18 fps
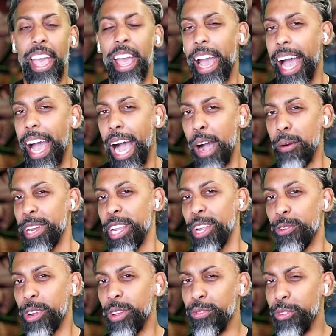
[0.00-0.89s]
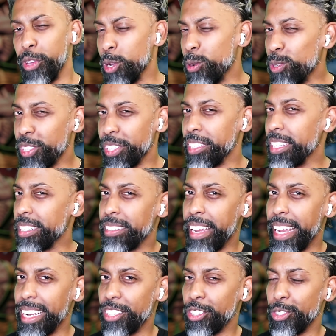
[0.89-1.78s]
How many reviews does it
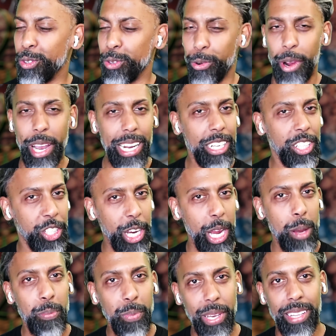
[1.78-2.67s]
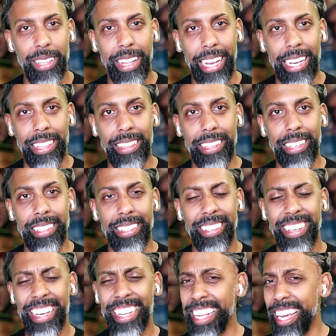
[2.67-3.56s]
take to create a champion like
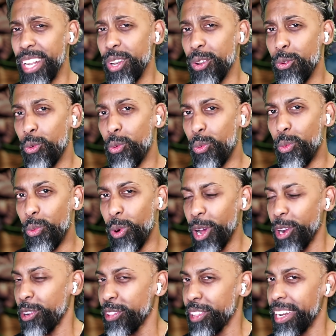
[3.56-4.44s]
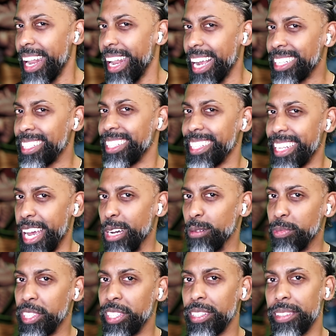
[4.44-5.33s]
this? And then what are the next
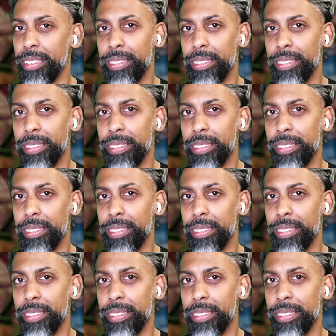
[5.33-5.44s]
steps?